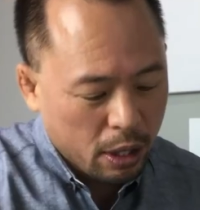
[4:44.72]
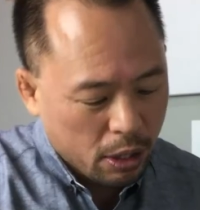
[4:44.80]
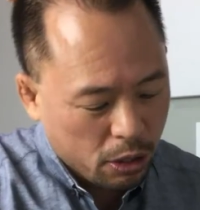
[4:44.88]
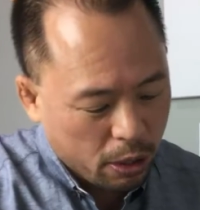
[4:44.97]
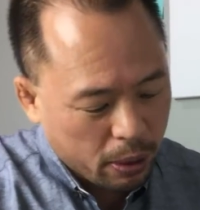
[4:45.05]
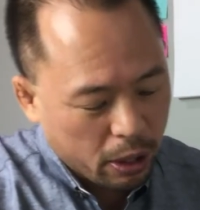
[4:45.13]

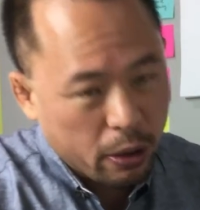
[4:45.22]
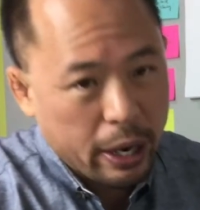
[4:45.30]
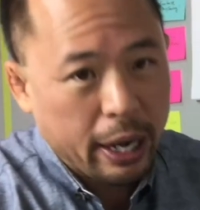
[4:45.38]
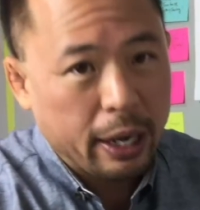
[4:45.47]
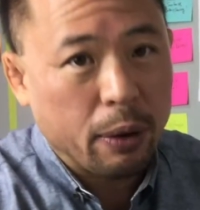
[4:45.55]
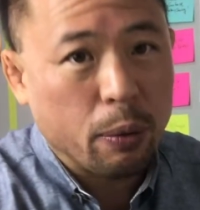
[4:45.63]
So I'm gonna go
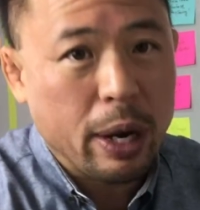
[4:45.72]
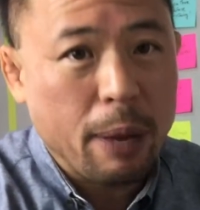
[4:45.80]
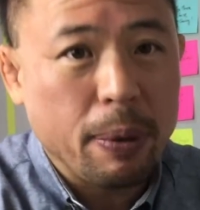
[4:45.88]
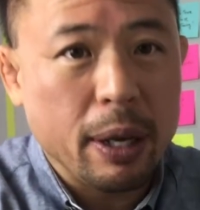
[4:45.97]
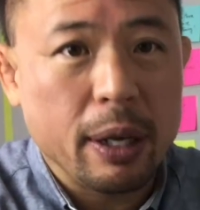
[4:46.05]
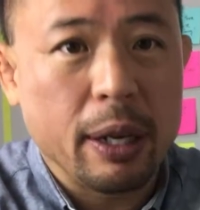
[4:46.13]
ahead and wipe
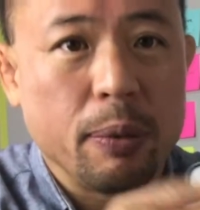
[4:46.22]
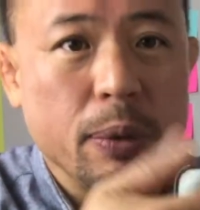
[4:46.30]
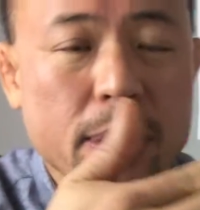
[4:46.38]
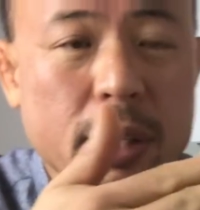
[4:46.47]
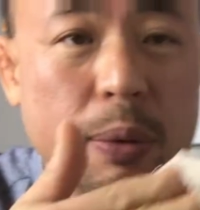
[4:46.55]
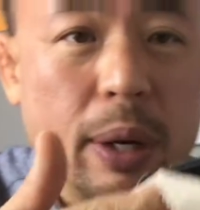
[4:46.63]
it and we'll
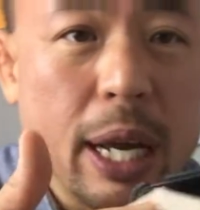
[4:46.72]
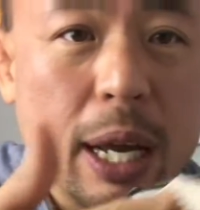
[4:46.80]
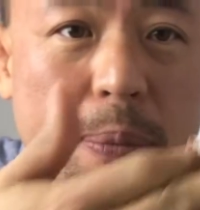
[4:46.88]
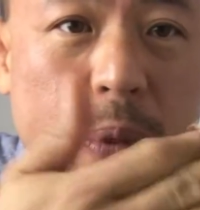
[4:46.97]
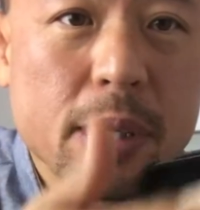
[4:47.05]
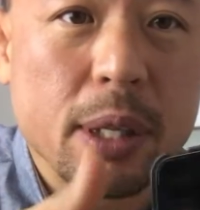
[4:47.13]
see what
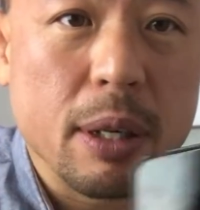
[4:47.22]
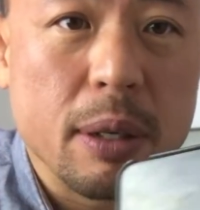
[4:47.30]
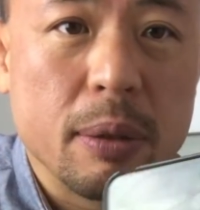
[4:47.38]
happens here.